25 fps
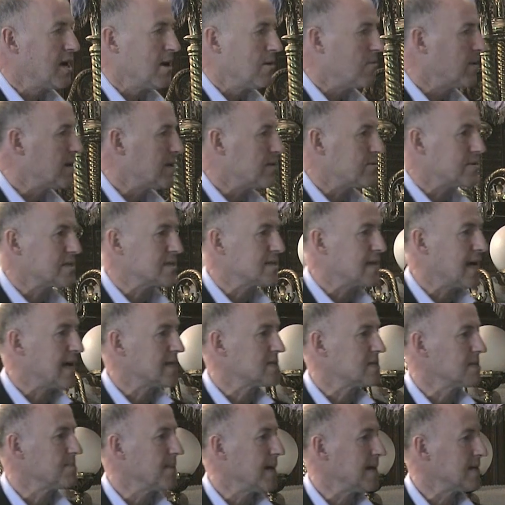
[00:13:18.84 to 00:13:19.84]
whether it's
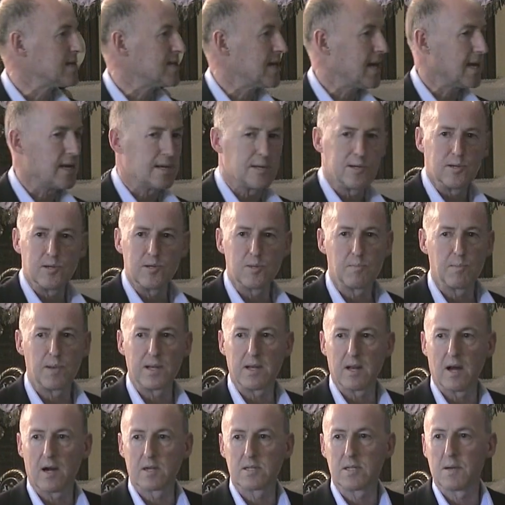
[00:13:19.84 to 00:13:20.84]
Nelson Mandela, who'd been
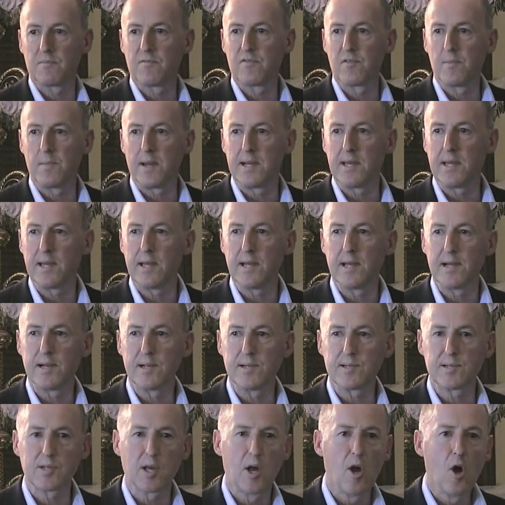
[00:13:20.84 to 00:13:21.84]
locked up for many
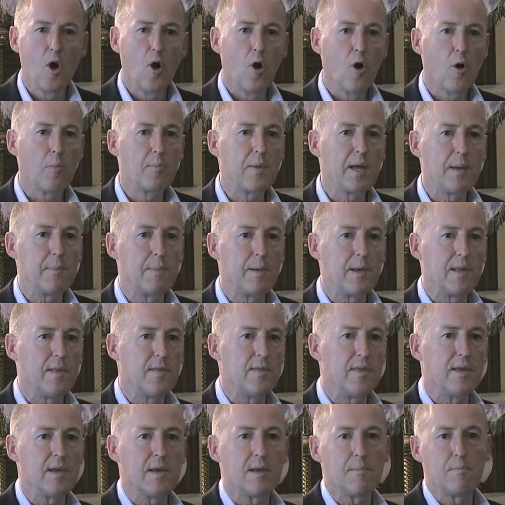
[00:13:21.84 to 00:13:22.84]
years, or people in
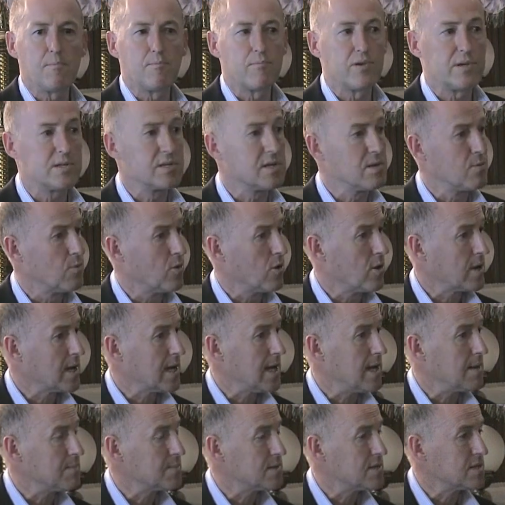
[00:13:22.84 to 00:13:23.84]
the prisoner war
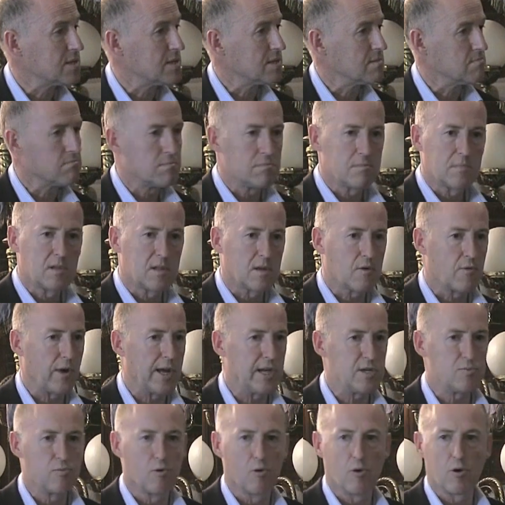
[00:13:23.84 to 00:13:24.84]
camps in the
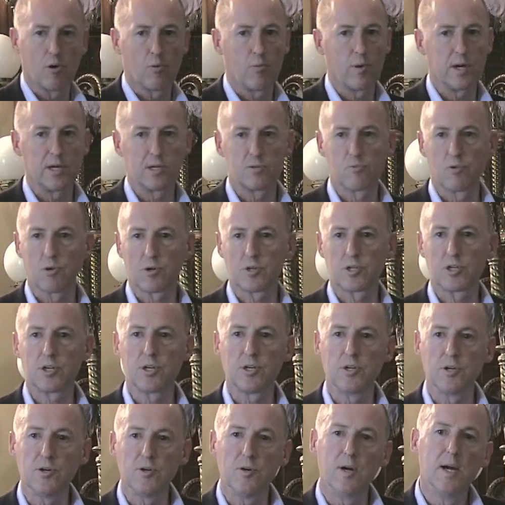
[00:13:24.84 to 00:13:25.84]
Great War, World War
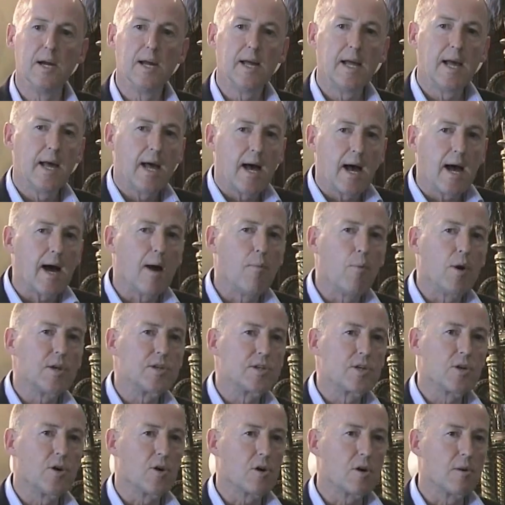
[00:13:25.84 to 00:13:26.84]
II, and want
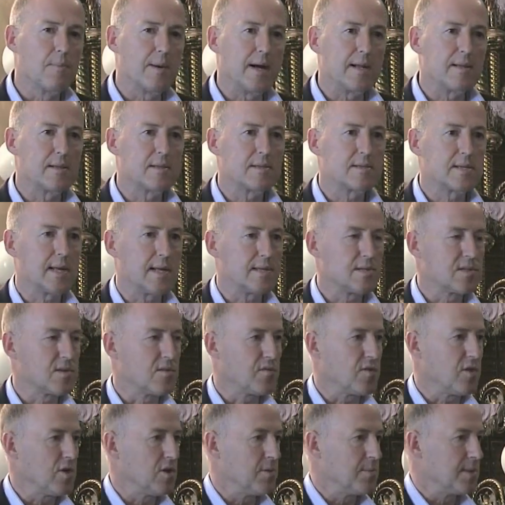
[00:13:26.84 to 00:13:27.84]
to talk about the sense of
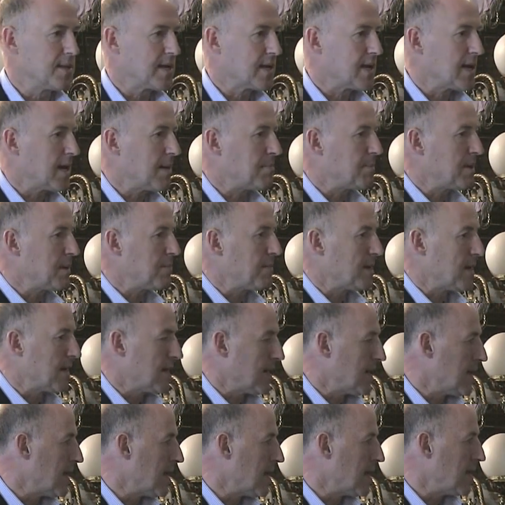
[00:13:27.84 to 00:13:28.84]
humour that kept people
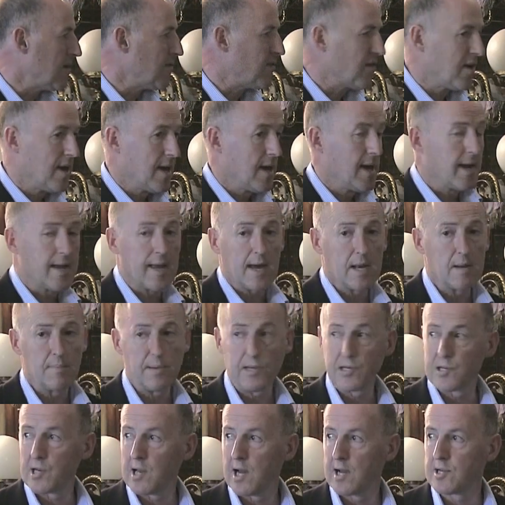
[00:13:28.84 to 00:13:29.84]
alive. Again, I'd be
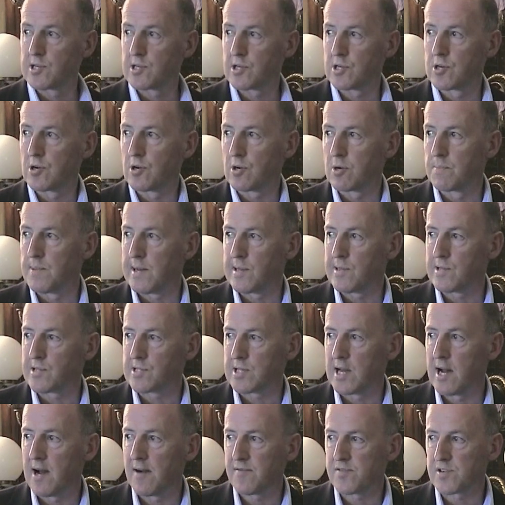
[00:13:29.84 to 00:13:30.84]
delighted to talk about this
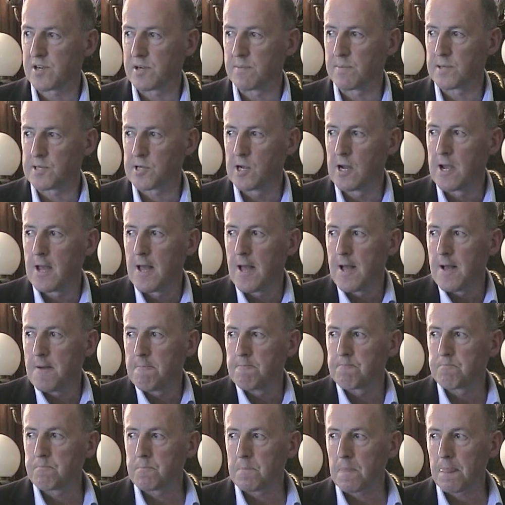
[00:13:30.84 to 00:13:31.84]
after, but
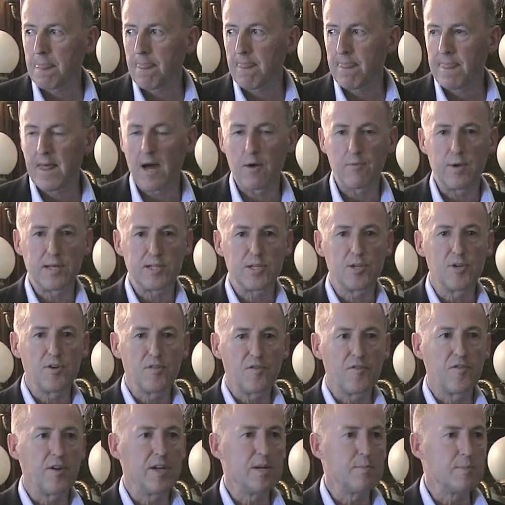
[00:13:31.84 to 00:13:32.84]
that residue of
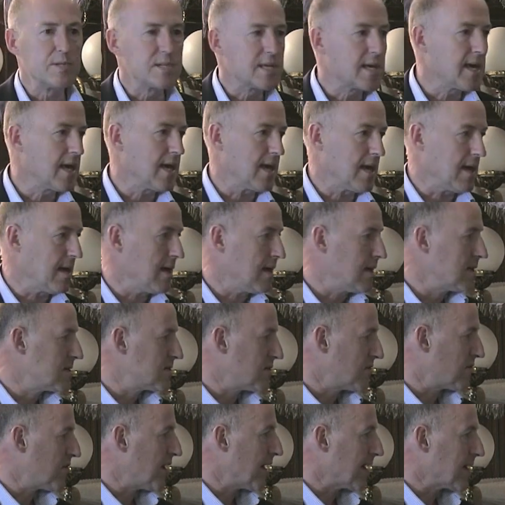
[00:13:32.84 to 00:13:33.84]
freedom was key
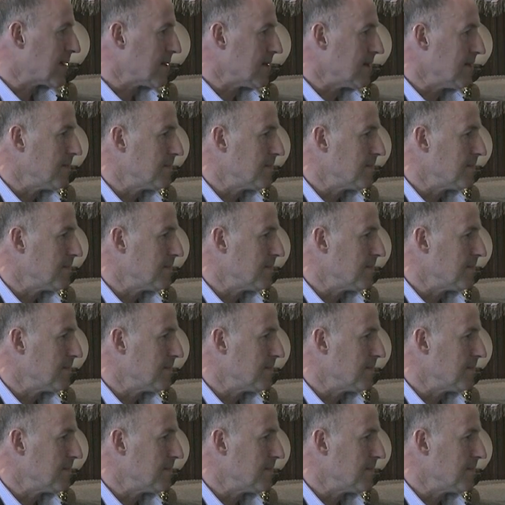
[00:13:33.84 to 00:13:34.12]
to Frankl.